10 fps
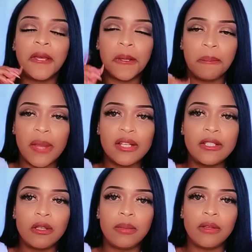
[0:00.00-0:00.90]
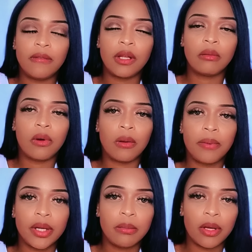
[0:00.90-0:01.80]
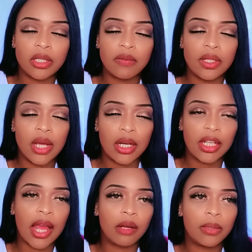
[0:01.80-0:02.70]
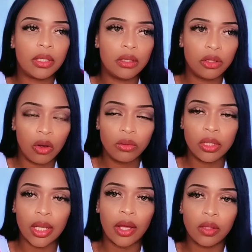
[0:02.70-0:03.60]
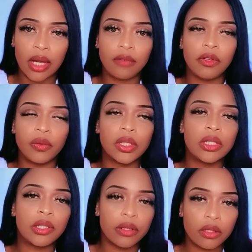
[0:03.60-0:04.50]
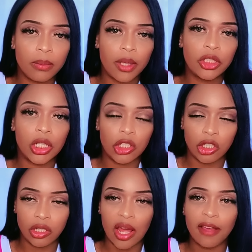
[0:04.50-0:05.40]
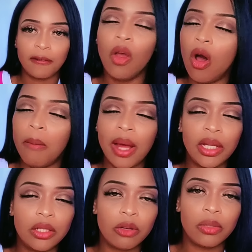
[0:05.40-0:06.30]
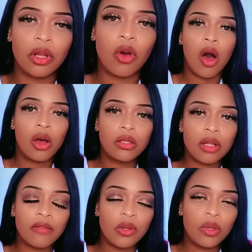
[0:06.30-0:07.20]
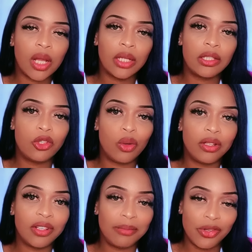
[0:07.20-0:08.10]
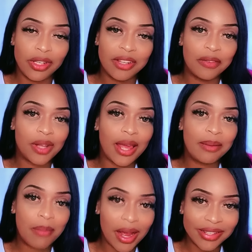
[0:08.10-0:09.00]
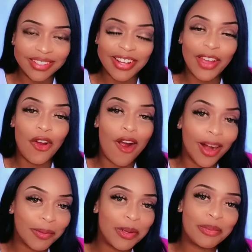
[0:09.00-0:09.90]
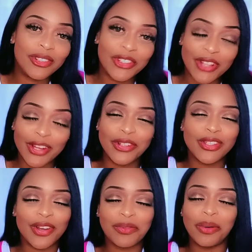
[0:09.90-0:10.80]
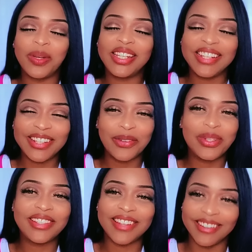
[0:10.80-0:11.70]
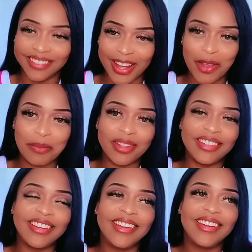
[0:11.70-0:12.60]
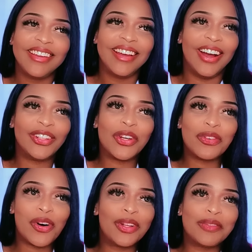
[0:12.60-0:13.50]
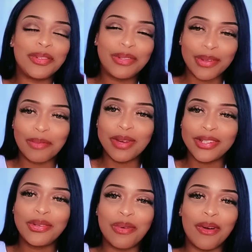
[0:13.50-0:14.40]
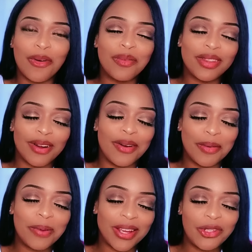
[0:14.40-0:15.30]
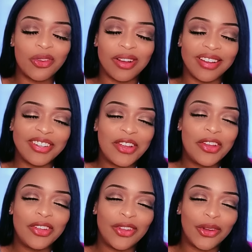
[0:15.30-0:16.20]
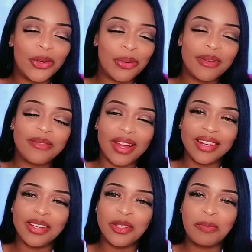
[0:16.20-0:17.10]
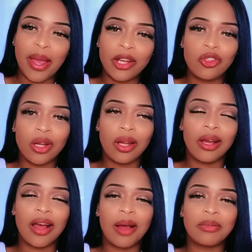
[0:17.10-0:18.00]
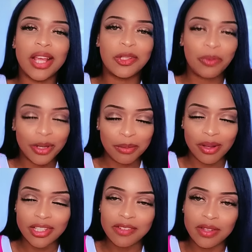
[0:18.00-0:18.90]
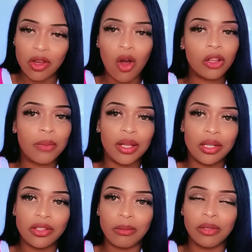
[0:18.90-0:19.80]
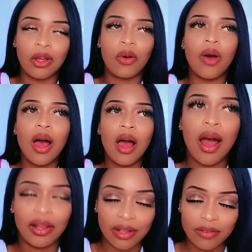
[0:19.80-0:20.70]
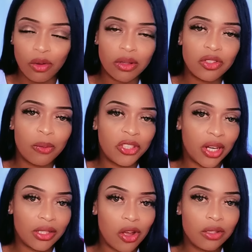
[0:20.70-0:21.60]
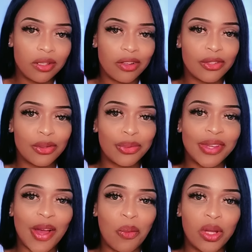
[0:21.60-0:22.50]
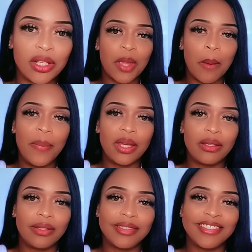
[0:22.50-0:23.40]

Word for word: It may still be available on PrettyBossTV.academy. Don't delay on that if you're really serious about changing your life. All my links are below. Also, if you would like to join a community of like-minded, like-hearted people just like yourself, where we get it and we stay in alignment. I love all of you so much who are over there on Patreon. Y'all know where to find us, patreon.com/PrettyBossTV. All of my links are below. I love you all so much, and I talk to y'all soon. Y'all willing. Peace.